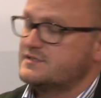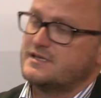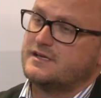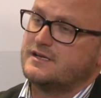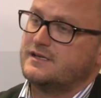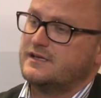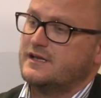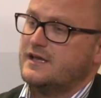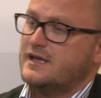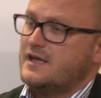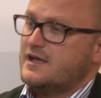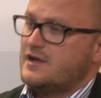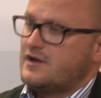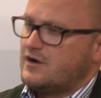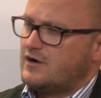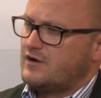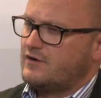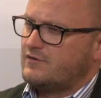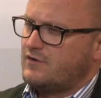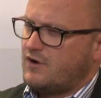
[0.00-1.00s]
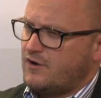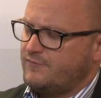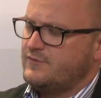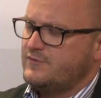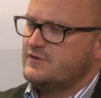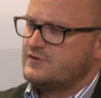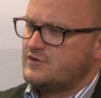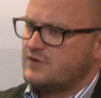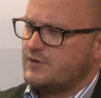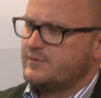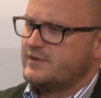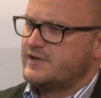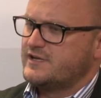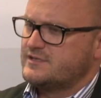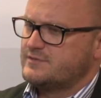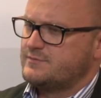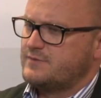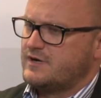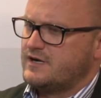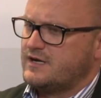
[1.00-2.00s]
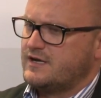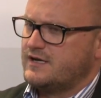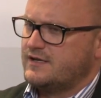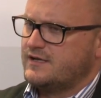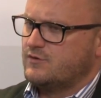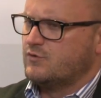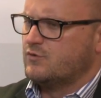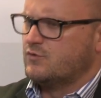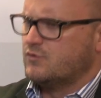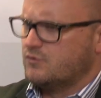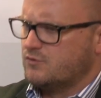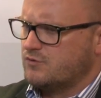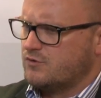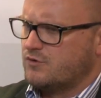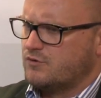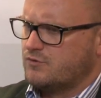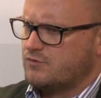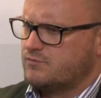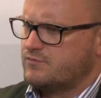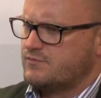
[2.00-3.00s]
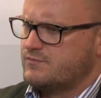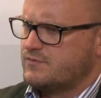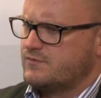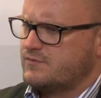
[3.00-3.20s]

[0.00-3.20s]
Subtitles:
They are often dominated by or